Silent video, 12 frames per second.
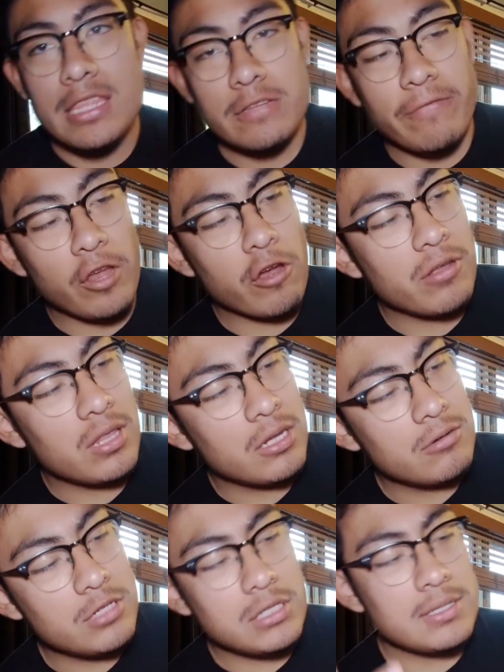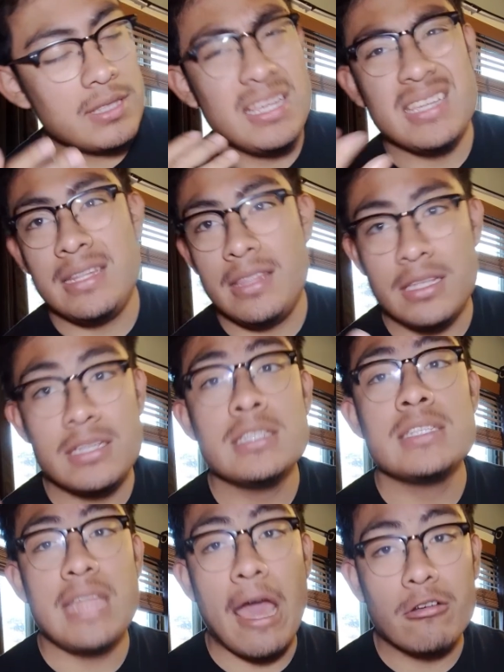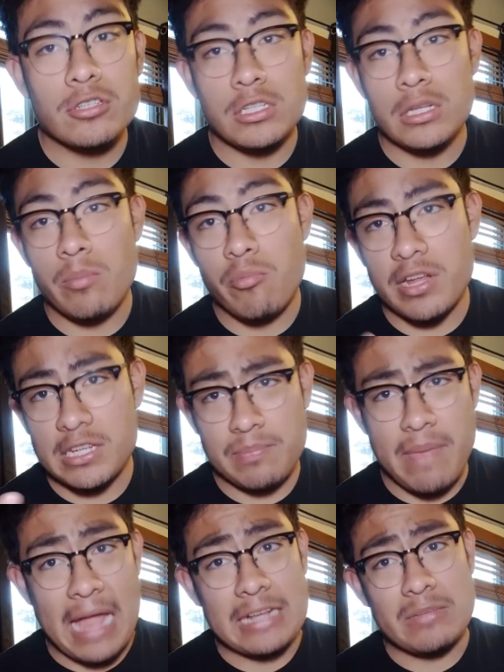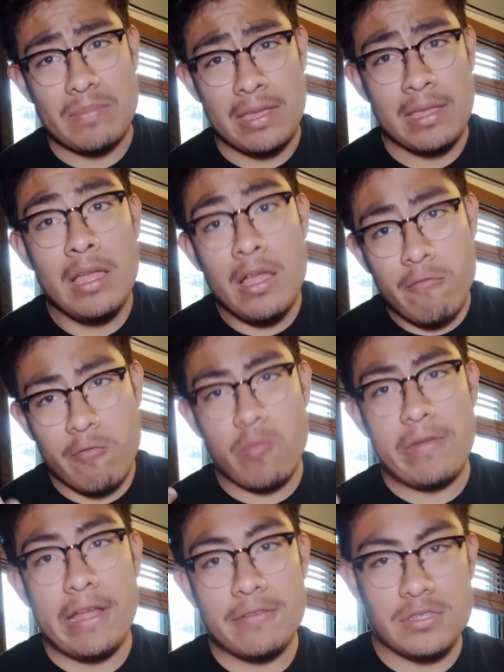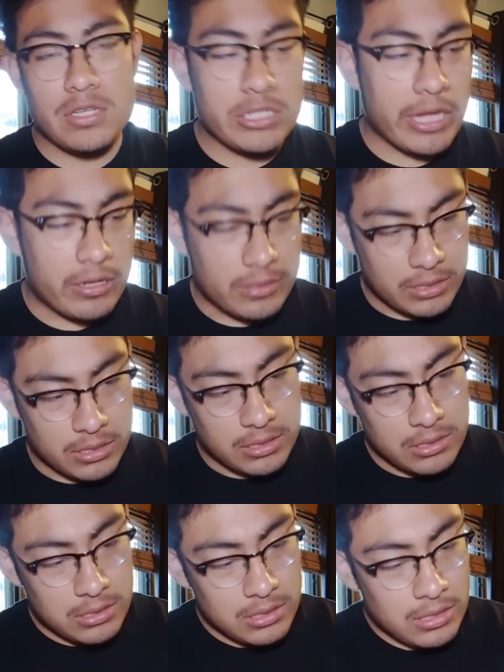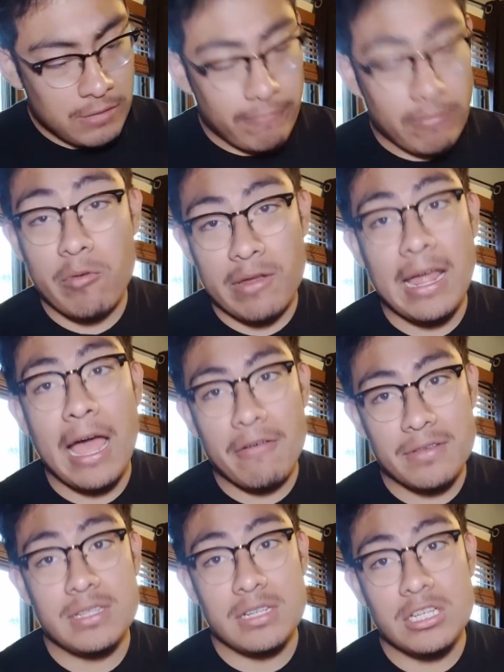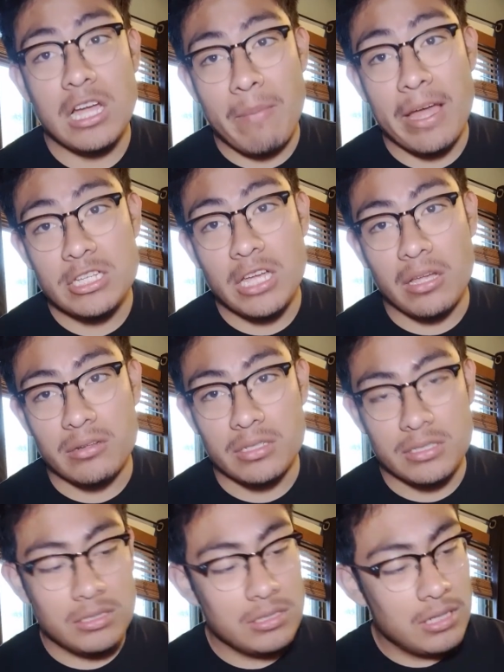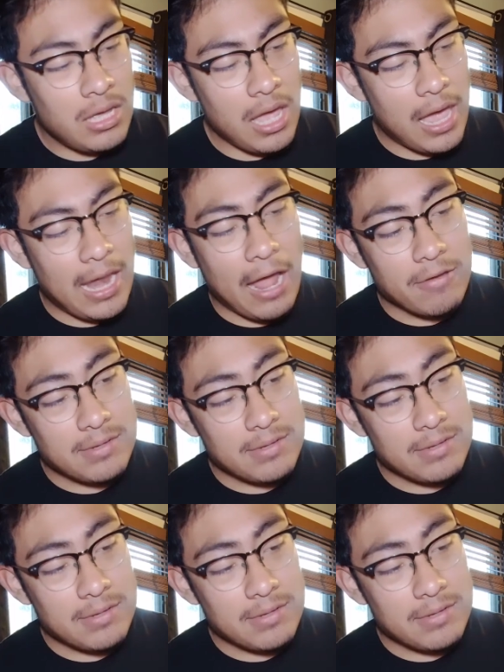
figure alone, just the nostalgia it brings back to me from when I was a childhood. From when I was in my childhood. And I was